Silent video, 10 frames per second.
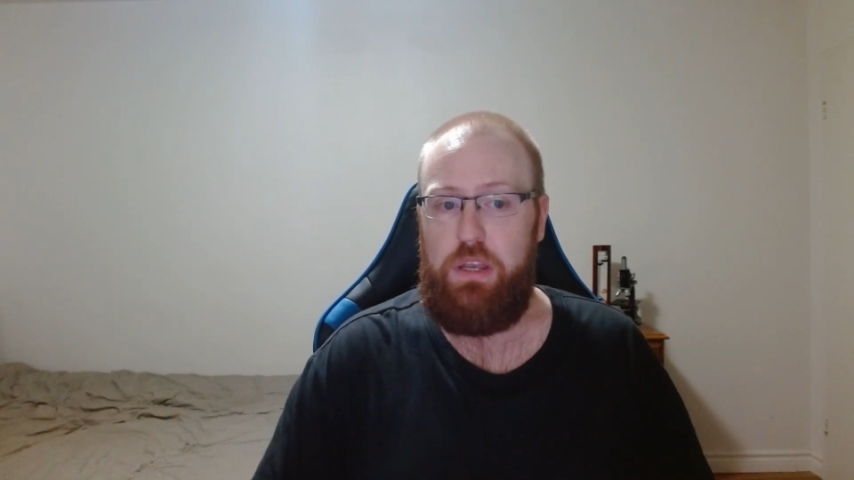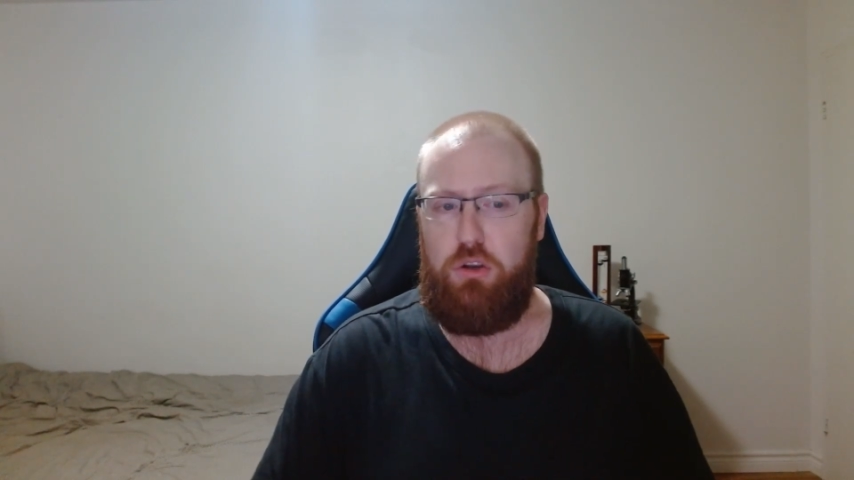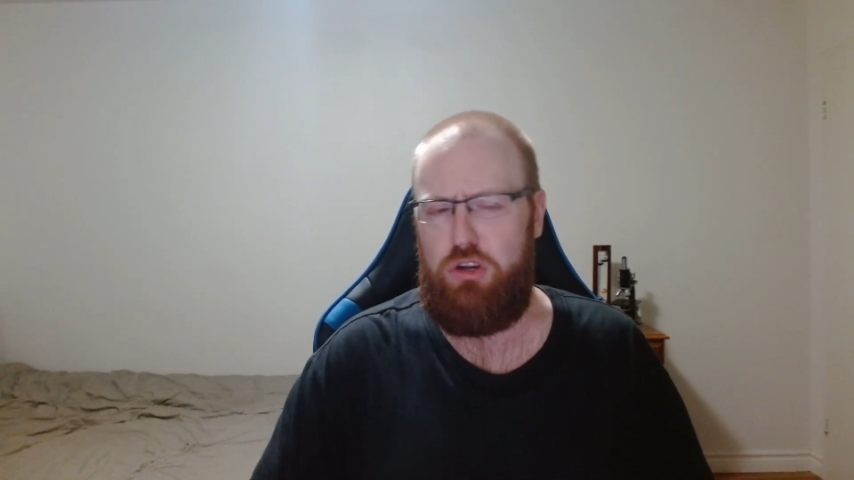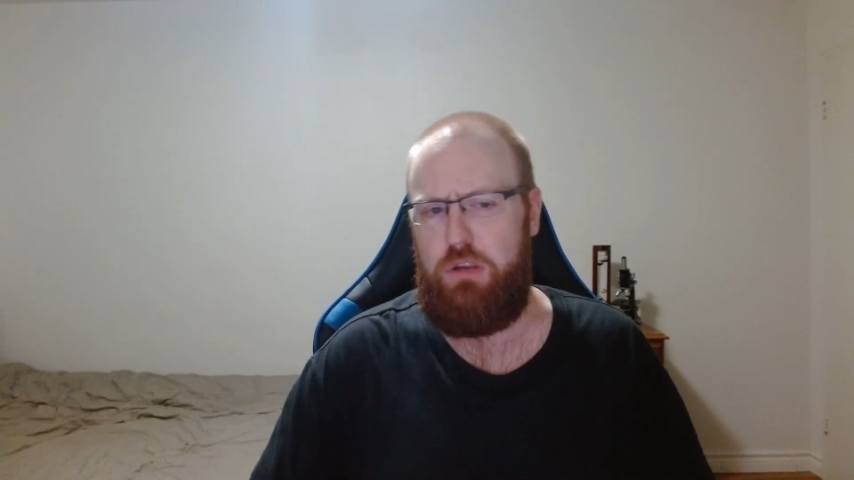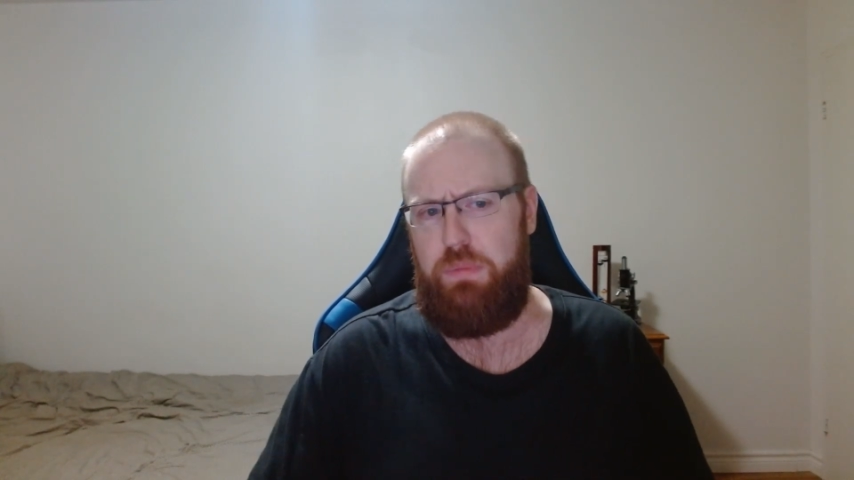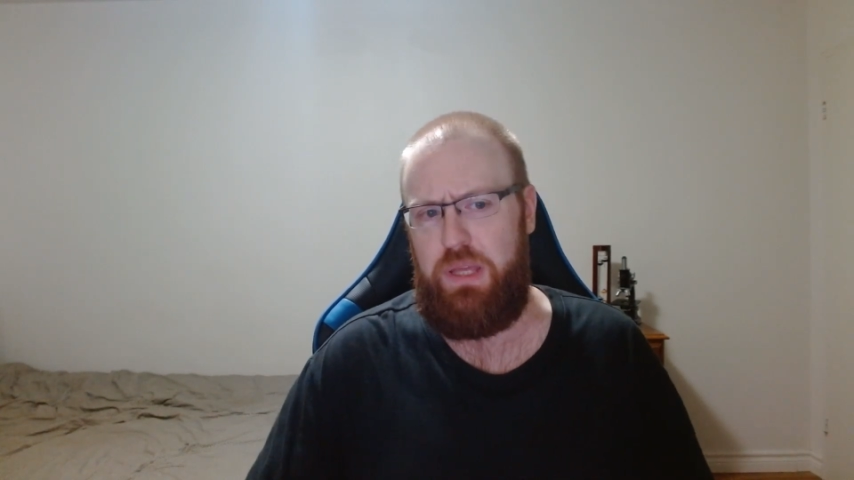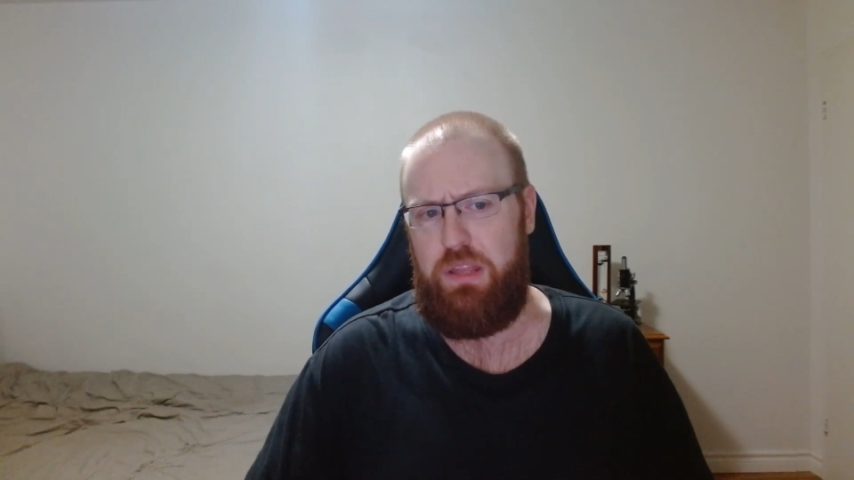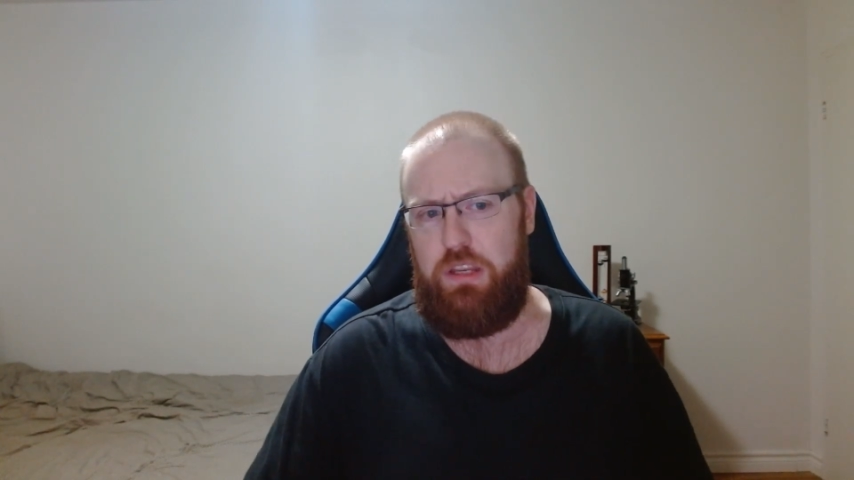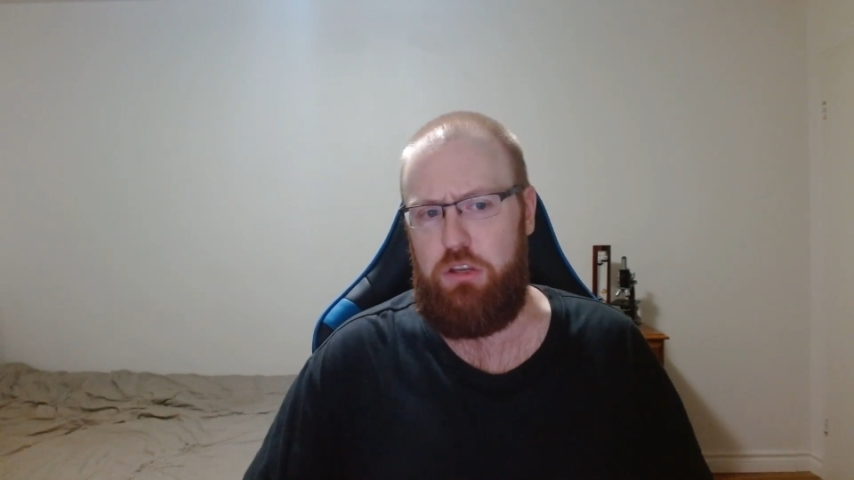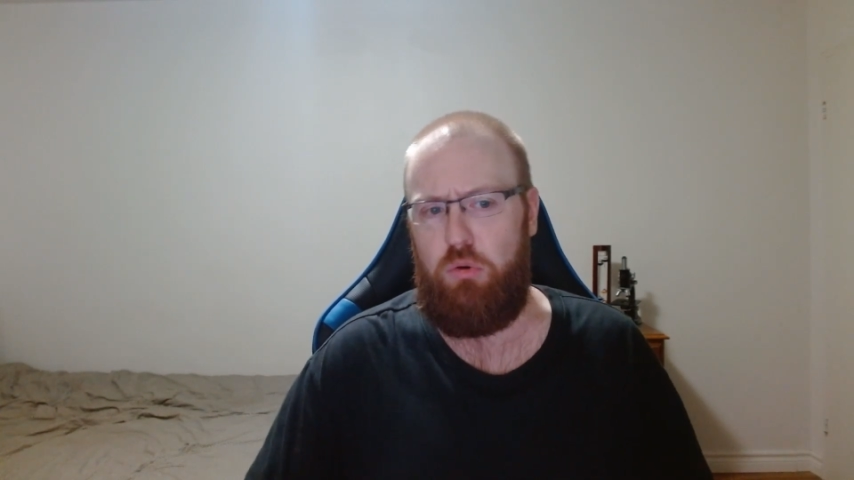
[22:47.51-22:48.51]
Could it be
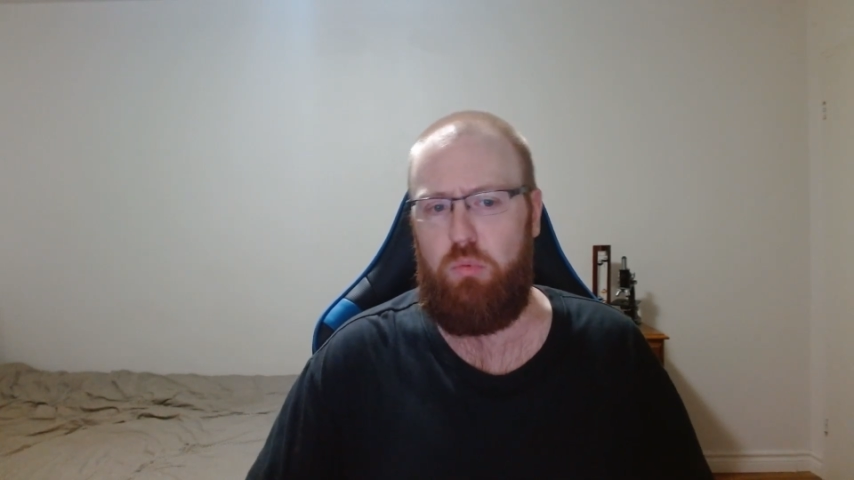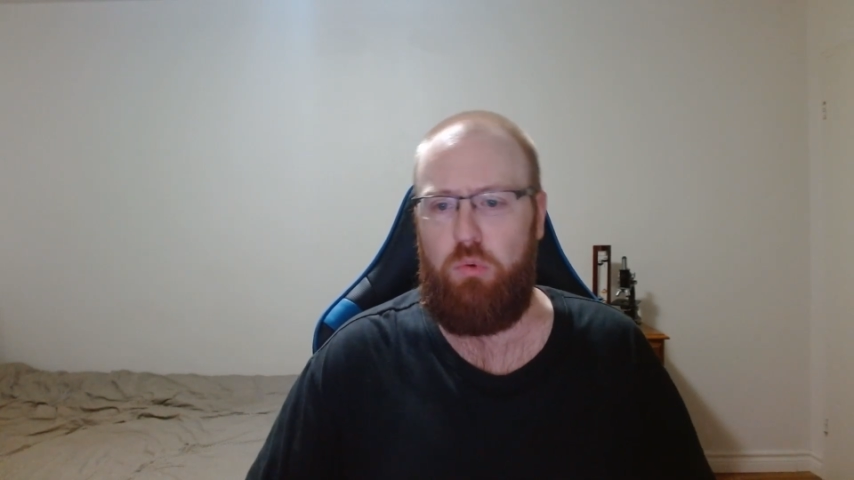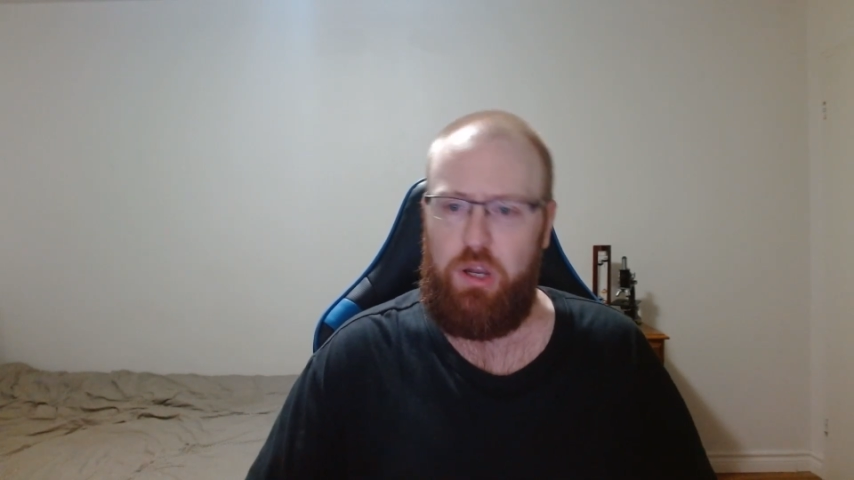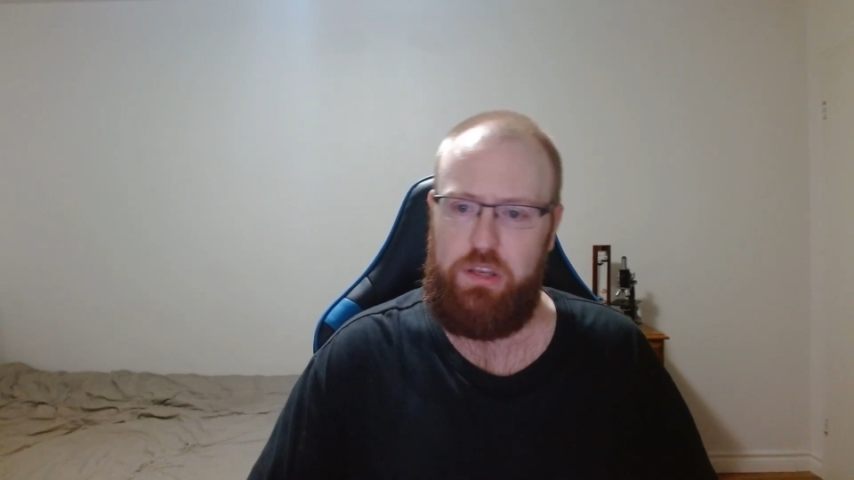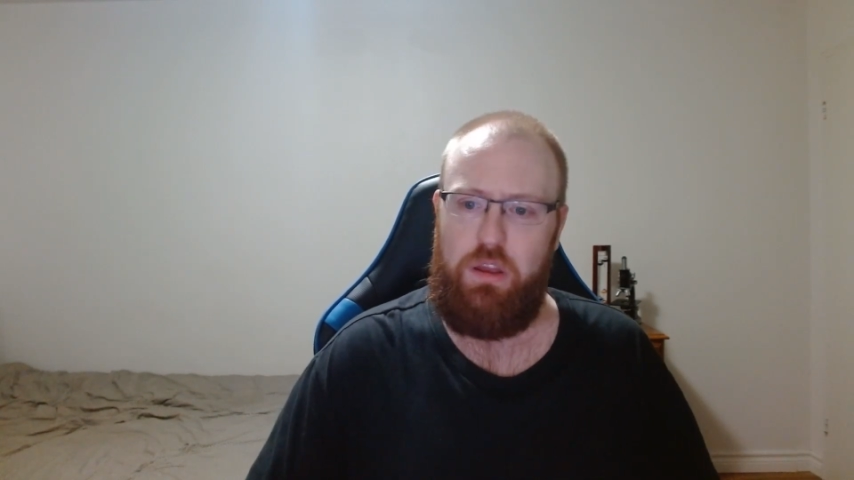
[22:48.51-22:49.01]
that you don't want